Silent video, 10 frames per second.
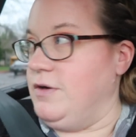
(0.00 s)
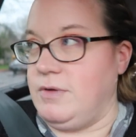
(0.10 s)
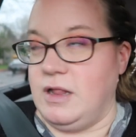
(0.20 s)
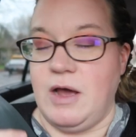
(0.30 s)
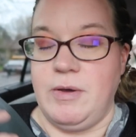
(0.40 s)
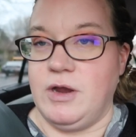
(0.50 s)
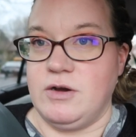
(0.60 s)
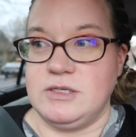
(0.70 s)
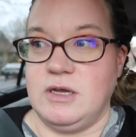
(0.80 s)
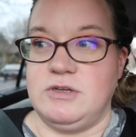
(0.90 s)
know, allowing
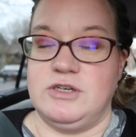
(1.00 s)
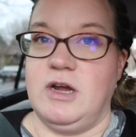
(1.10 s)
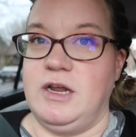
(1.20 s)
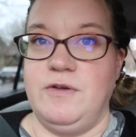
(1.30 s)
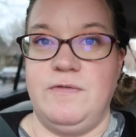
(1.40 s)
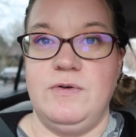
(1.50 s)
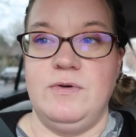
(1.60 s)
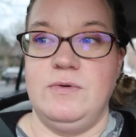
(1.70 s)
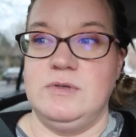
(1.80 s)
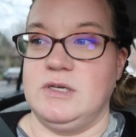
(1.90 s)
herself to try new
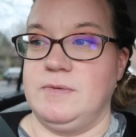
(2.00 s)
foods